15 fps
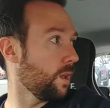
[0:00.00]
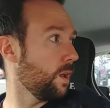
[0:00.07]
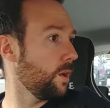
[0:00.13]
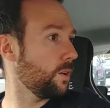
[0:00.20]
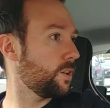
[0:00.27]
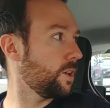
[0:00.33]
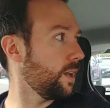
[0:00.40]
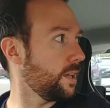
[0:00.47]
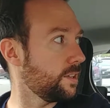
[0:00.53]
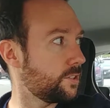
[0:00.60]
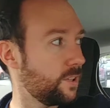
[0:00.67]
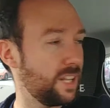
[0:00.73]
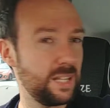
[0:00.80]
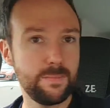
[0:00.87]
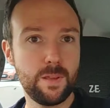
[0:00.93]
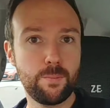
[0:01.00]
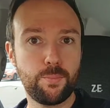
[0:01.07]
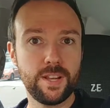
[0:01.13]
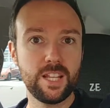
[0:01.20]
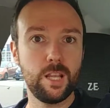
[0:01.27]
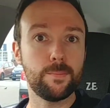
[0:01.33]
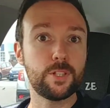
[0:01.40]
Okay, so let me
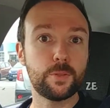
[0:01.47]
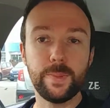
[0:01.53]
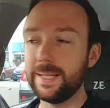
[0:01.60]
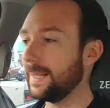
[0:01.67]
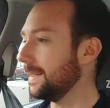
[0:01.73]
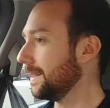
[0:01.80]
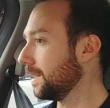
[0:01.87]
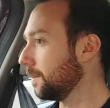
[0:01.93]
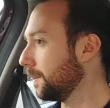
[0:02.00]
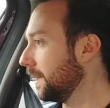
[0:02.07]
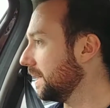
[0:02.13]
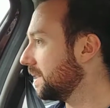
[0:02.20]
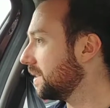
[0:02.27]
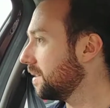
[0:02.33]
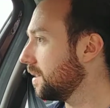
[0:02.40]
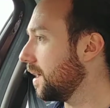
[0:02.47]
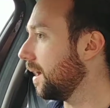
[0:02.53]
bring you up to speed a little bit.